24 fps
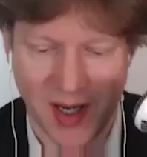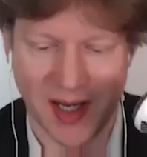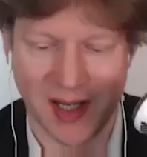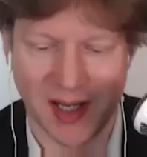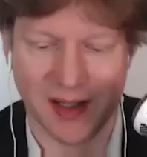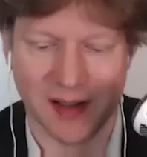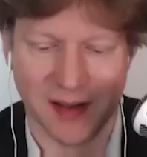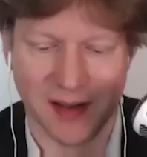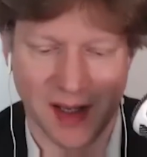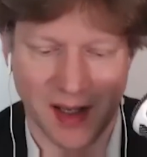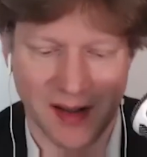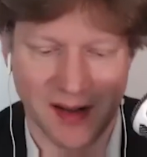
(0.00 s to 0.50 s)

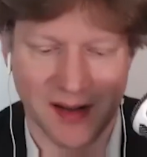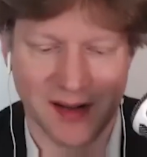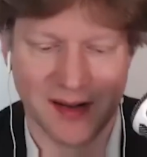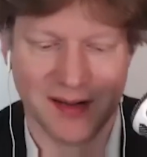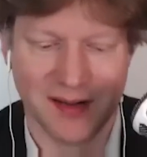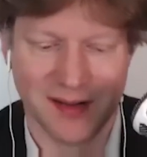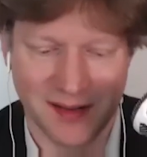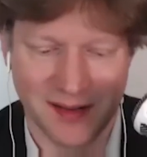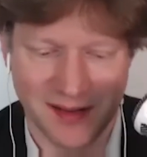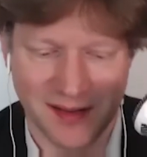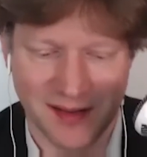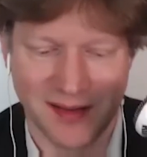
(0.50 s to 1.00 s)
And those are
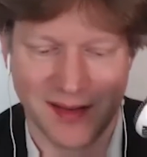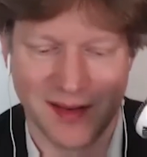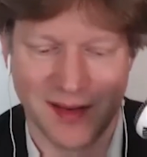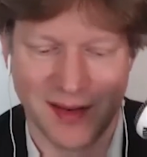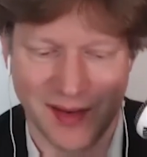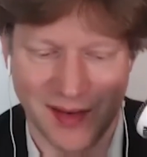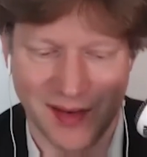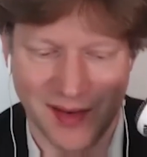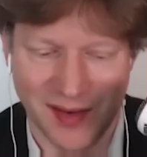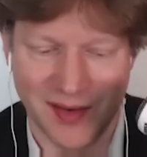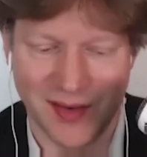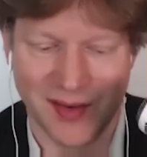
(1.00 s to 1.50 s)
very
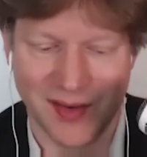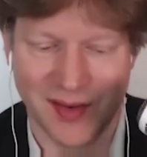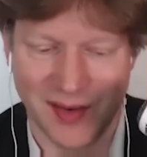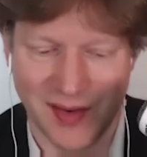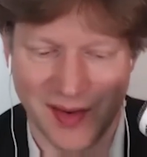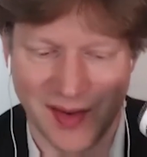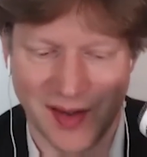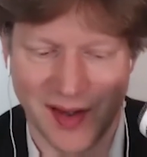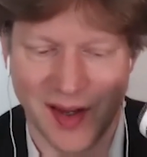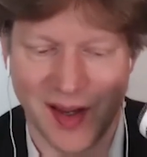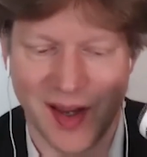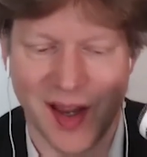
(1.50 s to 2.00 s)
different
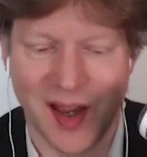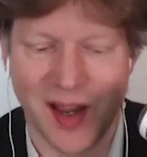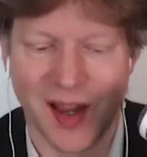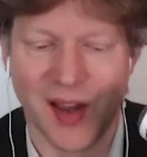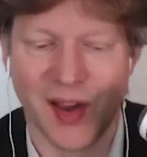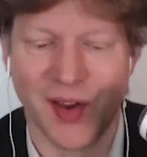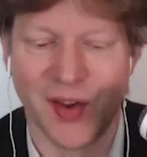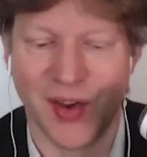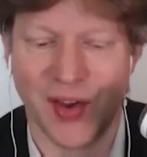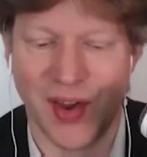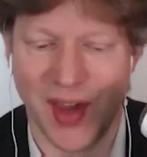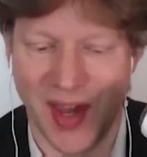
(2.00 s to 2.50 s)
outcomes
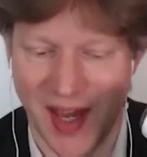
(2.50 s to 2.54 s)
in terms of the